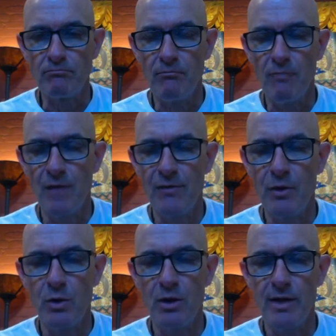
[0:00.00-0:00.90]
If you would
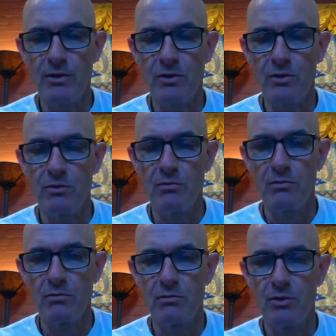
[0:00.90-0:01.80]
like to
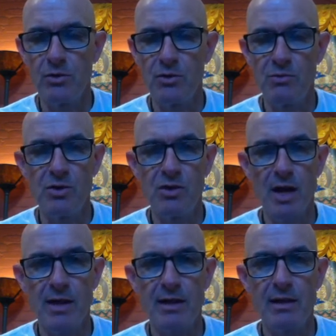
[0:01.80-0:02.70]
do some
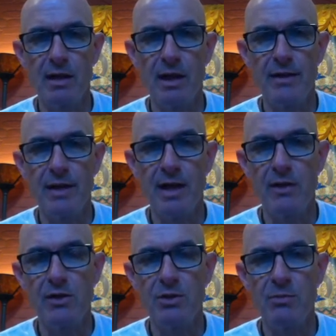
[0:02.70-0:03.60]
study on the
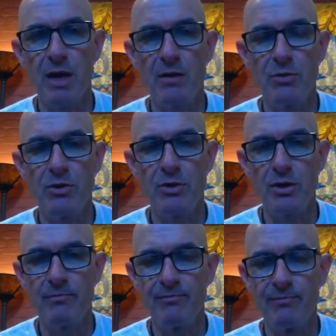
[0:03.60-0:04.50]
Ganges Mahamudra,
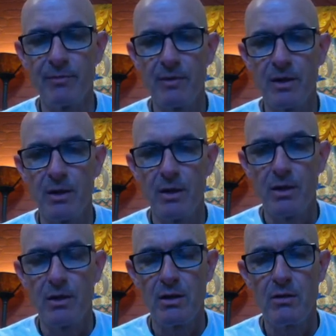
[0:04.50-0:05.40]

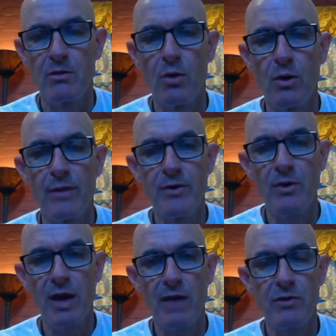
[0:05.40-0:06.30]
or if you
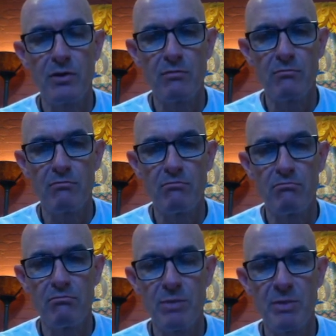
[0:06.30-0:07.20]
have some
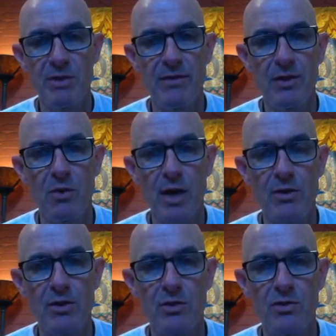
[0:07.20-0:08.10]
specific
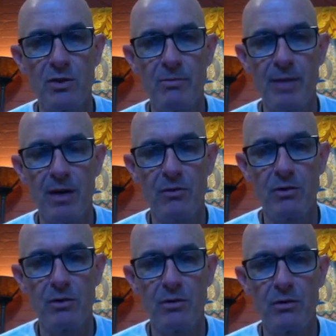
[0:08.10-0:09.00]
questions about
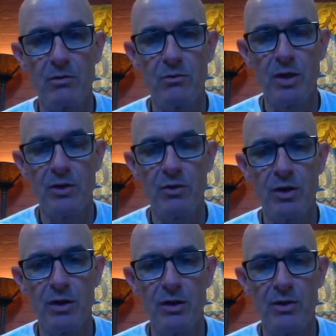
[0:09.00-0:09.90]
what you
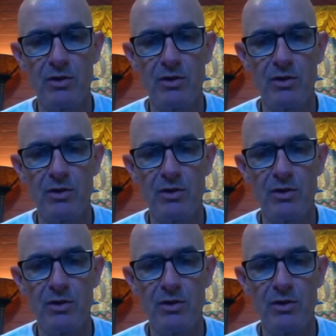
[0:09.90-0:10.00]
heard in this